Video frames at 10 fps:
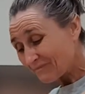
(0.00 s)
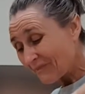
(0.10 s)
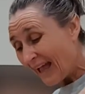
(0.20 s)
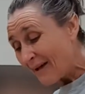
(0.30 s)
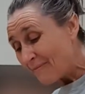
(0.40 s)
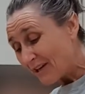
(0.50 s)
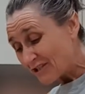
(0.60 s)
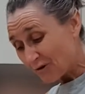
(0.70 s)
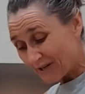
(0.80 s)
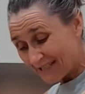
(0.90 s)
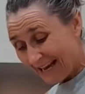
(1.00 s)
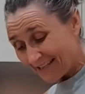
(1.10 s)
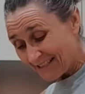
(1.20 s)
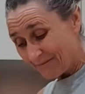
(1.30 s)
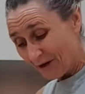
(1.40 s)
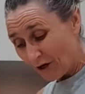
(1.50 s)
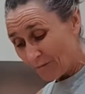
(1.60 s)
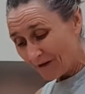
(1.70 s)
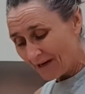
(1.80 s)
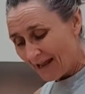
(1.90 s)
at my daughter's house in
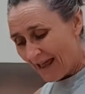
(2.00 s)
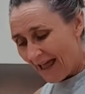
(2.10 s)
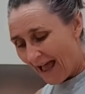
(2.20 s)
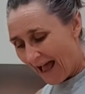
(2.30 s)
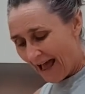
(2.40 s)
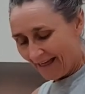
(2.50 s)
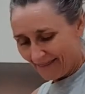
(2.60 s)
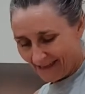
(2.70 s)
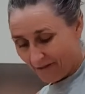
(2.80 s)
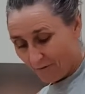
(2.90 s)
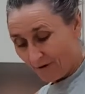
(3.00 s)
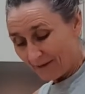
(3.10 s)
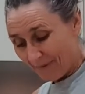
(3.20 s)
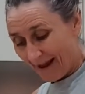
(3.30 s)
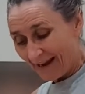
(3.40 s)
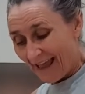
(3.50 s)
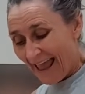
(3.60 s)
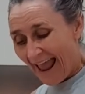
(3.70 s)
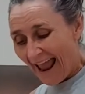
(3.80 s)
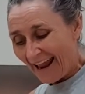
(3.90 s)
Melbourne the other week back,
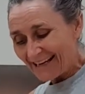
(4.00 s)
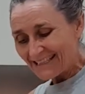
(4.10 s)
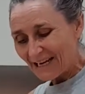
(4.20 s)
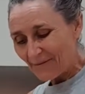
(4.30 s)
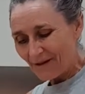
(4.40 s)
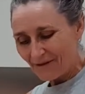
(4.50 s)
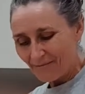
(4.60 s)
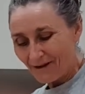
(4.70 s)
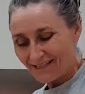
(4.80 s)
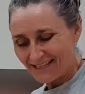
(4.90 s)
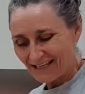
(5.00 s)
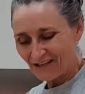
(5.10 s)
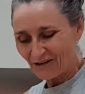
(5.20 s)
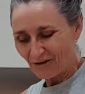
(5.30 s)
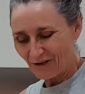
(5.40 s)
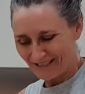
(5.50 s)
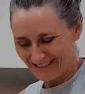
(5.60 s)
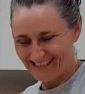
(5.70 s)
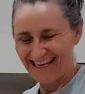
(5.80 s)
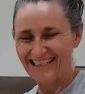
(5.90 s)
and my son-in-law
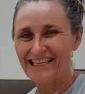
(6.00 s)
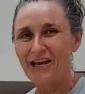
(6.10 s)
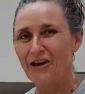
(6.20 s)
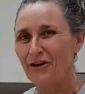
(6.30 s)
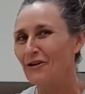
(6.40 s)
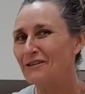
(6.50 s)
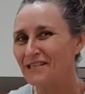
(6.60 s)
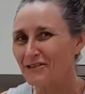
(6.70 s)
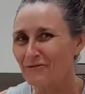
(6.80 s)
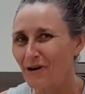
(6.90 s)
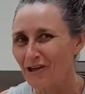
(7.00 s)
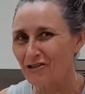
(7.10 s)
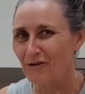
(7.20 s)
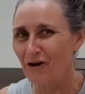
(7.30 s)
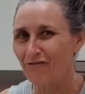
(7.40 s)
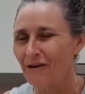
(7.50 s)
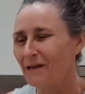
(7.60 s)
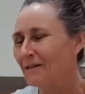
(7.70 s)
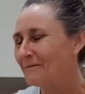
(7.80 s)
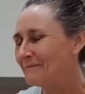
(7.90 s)
says, who does this remind you of?
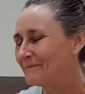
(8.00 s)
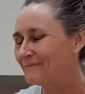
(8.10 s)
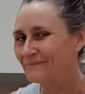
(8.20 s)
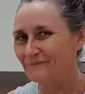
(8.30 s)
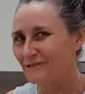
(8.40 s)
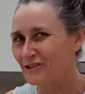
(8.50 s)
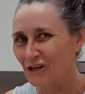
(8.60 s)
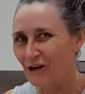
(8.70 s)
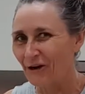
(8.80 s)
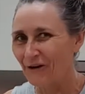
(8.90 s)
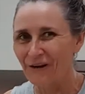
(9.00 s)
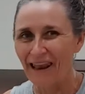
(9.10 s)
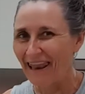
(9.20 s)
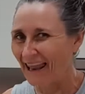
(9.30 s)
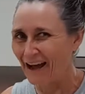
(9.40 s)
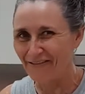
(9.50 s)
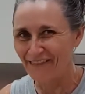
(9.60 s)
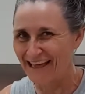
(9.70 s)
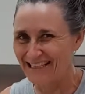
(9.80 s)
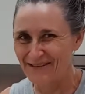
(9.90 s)
Joe, love
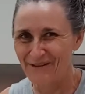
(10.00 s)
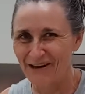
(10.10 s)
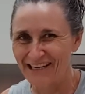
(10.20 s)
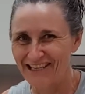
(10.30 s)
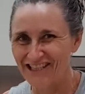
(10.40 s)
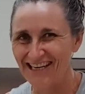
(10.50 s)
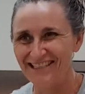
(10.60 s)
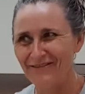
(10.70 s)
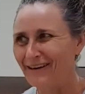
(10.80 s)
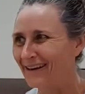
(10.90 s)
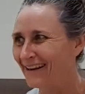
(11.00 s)
that smoky cheese. I went,